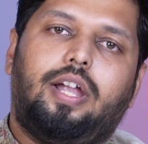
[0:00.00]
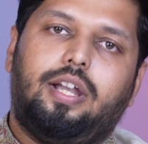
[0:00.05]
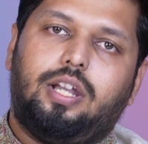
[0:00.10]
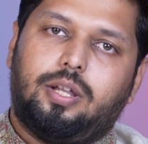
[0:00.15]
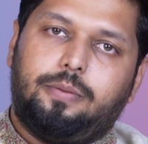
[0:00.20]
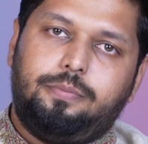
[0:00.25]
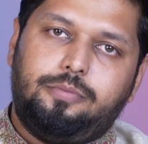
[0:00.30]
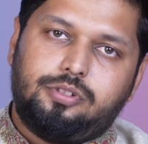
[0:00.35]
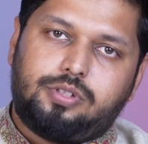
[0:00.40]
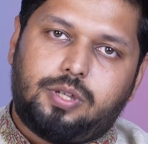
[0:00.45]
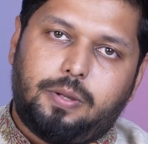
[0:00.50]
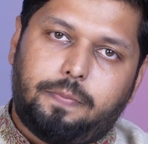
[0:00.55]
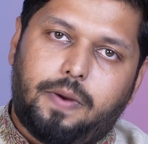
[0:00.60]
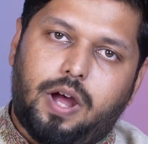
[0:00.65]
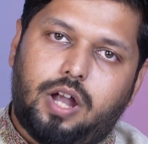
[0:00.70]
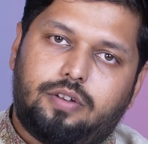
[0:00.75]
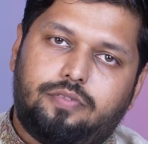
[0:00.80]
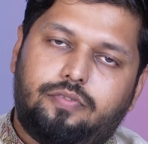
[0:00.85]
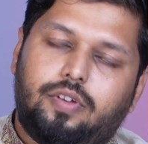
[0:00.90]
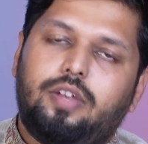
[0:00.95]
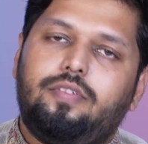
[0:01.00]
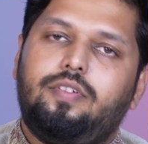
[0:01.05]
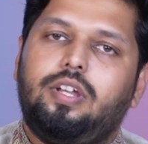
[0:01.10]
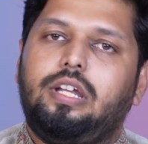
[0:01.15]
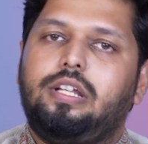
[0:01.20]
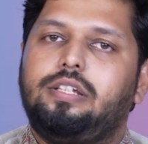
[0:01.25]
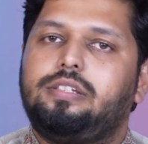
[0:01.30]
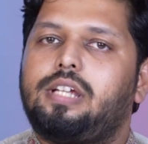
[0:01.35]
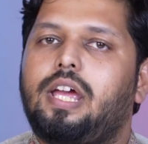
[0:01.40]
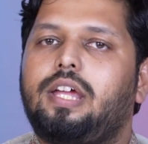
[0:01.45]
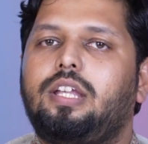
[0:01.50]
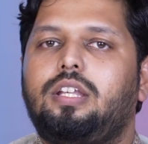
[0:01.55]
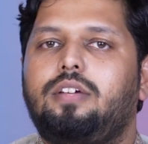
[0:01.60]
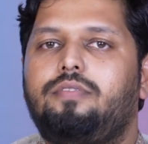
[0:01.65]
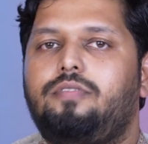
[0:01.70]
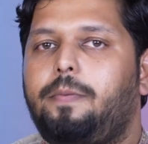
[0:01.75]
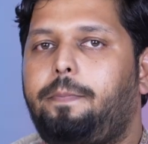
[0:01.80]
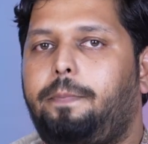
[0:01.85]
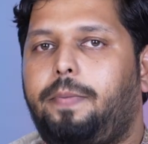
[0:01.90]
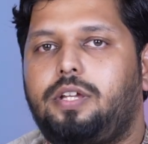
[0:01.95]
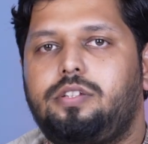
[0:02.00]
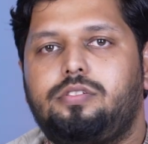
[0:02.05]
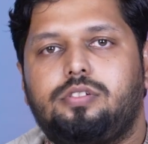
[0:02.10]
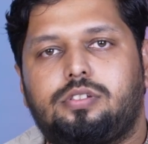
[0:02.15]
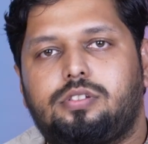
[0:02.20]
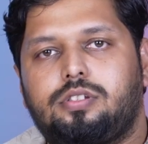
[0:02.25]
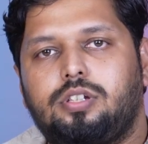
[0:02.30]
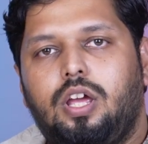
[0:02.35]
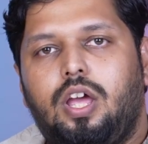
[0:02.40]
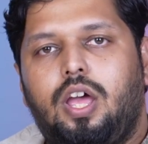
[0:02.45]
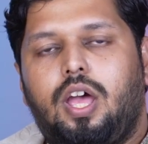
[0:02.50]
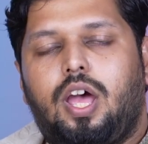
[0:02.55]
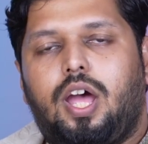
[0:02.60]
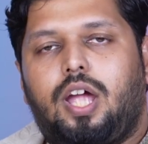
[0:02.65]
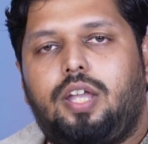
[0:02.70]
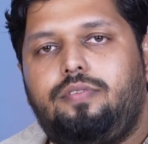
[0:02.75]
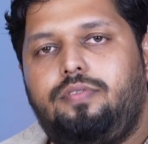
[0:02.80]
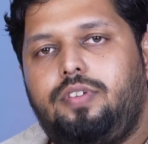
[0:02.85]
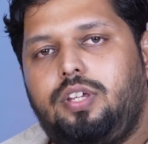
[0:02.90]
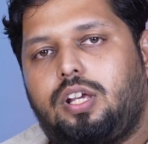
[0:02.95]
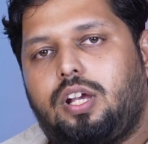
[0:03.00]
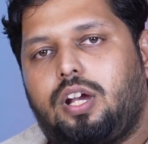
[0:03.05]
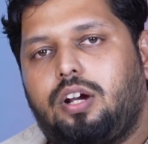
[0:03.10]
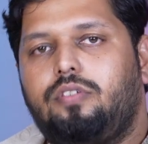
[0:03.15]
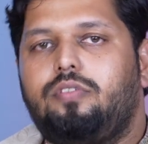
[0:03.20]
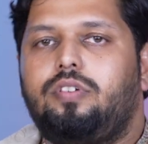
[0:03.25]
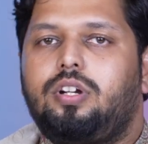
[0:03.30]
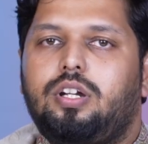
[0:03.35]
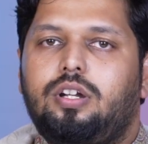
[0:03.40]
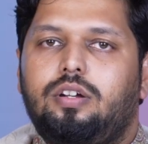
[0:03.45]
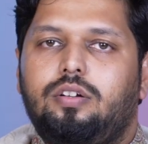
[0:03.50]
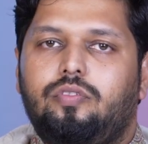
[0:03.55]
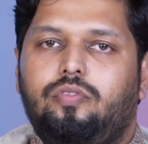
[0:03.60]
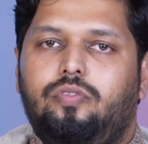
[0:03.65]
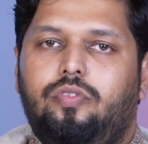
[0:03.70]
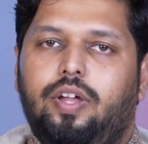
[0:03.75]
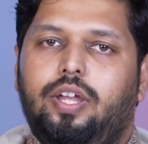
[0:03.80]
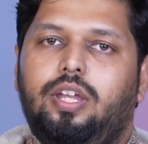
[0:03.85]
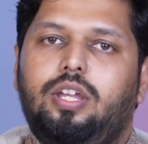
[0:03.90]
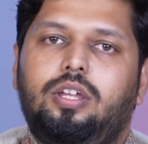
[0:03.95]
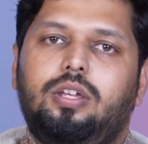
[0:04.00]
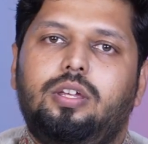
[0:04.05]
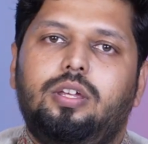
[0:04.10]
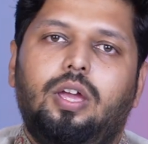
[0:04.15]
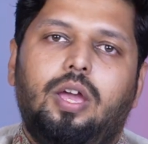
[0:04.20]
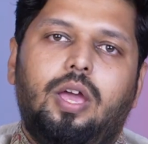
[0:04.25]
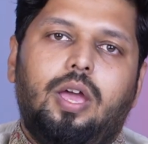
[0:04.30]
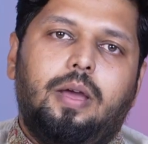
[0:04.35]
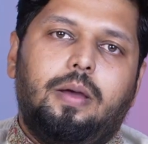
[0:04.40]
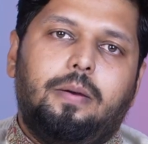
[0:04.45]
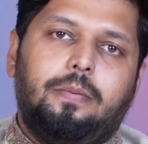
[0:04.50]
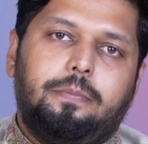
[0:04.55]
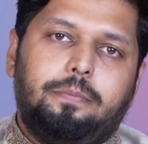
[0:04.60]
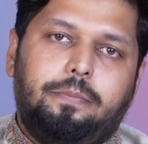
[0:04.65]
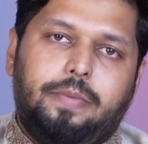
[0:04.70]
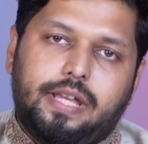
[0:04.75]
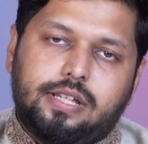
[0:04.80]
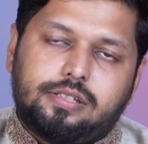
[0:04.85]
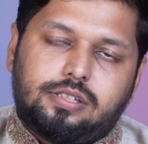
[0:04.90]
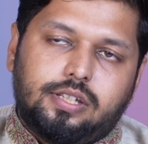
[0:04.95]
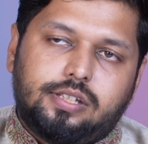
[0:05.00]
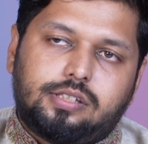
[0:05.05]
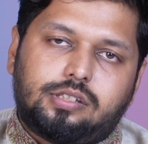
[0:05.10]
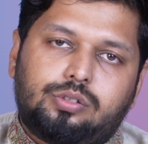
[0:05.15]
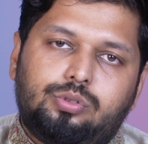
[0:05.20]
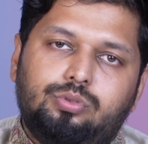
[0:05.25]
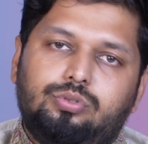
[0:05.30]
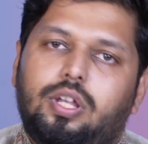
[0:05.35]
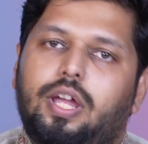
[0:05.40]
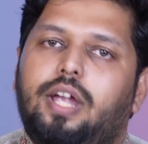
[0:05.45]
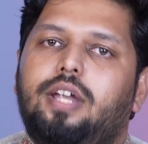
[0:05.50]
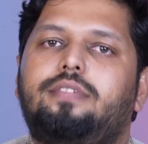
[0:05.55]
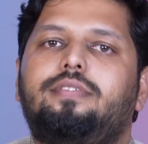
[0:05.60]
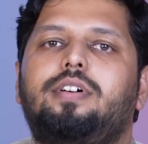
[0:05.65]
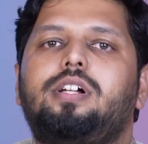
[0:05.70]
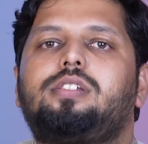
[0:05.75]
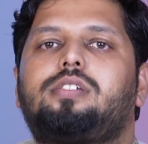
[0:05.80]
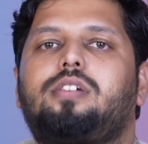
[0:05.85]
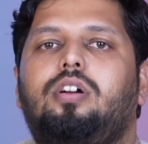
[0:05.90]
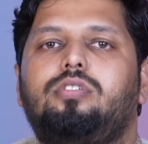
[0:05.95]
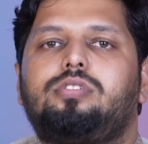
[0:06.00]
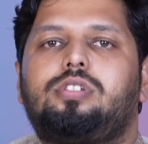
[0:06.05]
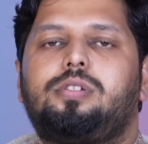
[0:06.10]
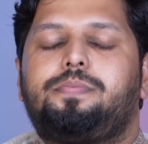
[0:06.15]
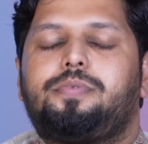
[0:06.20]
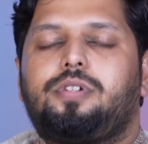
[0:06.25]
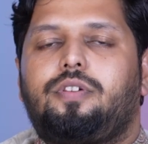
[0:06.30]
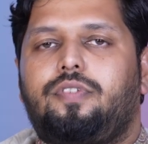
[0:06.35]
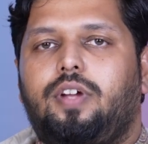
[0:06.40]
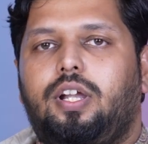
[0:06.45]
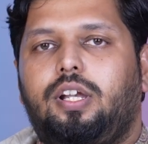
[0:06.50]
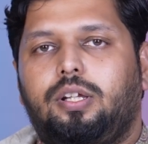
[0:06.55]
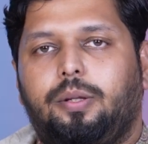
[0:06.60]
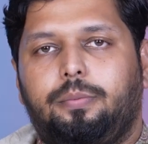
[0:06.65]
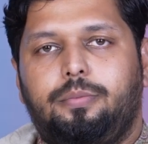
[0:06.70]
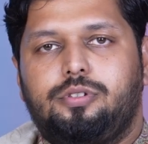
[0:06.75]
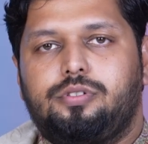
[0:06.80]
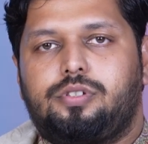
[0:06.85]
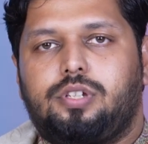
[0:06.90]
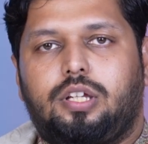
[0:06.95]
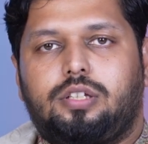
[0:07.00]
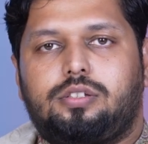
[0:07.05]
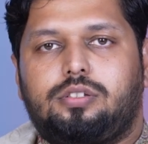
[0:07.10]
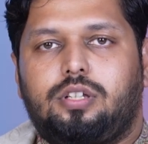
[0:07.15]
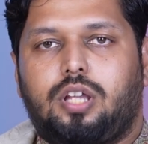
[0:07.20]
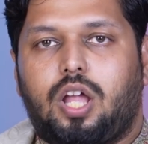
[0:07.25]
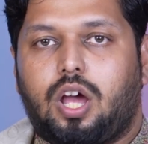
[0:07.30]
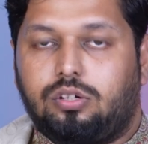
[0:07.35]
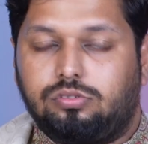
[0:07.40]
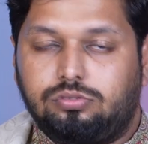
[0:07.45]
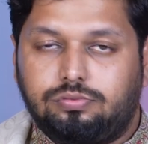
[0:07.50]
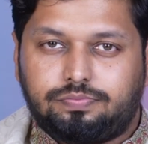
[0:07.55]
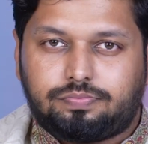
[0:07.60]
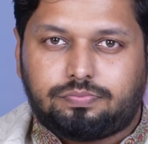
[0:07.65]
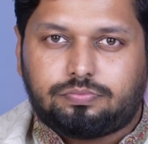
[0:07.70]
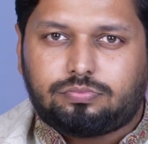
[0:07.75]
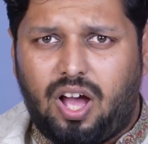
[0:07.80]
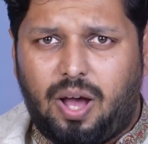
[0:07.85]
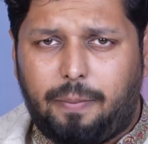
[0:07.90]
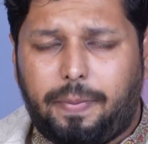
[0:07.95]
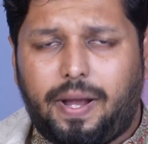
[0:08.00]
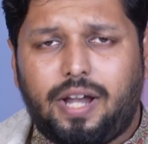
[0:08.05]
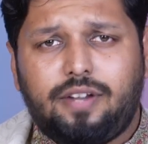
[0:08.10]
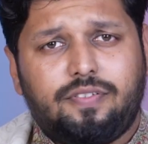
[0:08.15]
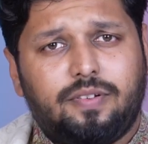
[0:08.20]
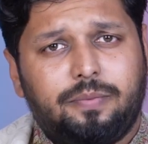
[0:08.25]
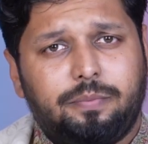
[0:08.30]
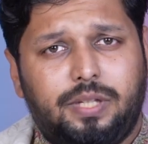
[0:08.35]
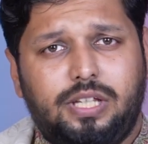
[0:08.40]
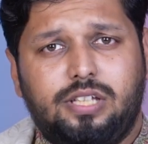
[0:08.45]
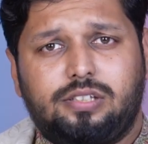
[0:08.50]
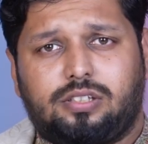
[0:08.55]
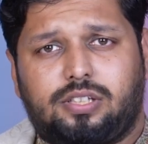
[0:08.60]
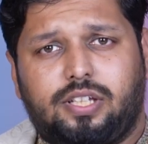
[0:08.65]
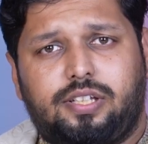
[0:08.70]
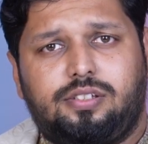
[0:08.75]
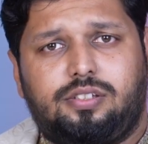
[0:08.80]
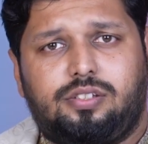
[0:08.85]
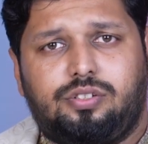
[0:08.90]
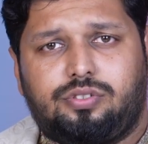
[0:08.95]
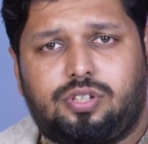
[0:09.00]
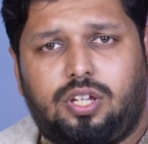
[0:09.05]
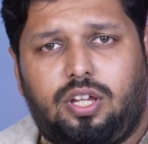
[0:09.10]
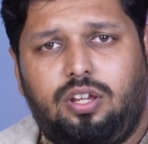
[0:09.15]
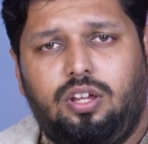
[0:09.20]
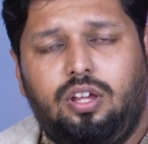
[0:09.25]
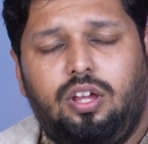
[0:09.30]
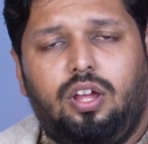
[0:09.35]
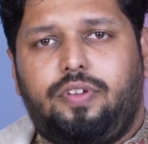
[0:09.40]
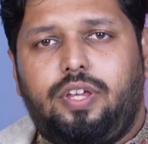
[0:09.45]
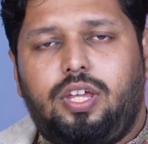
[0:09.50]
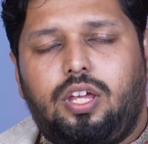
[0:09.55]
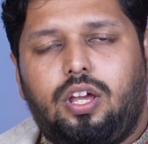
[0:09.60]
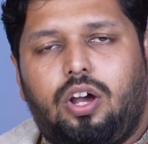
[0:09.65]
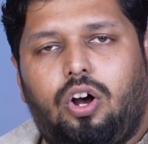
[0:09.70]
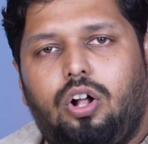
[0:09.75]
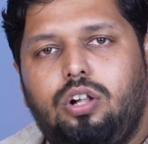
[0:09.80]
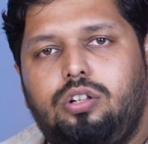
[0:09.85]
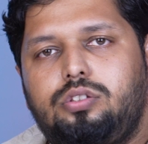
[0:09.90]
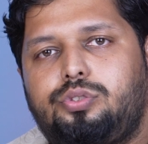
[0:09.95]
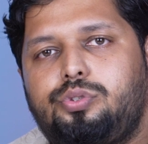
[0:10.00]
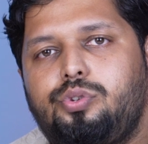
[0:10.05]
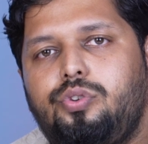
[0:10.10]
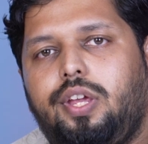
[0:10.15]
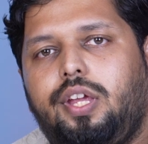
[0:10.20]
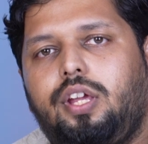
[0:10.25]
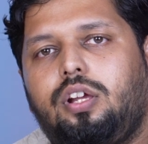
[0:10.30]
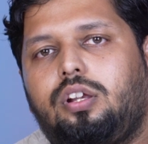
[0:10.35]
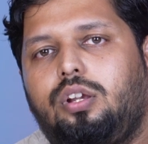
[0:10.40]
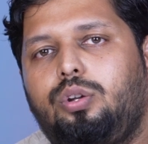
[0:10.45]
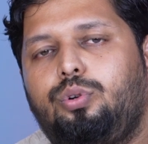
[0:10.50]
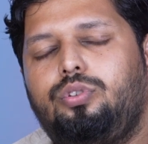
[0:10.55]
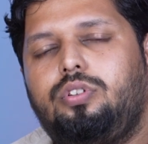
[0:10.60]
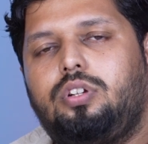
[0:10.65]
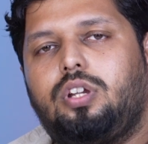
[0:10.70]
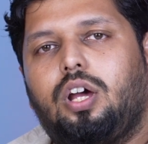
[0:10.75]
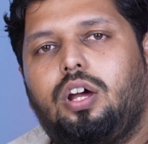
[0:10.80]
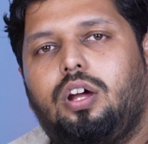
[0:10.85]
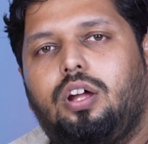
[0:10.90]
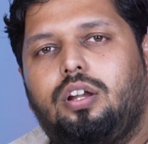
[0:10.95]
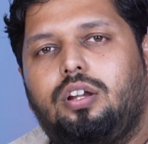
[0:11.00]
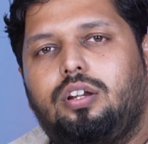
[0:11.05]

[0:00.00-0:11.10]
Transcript: LWC part, where we design the web pages, and we covered very basics to the advanced concepts of LWCs. Now, apart from these things, you see, we also include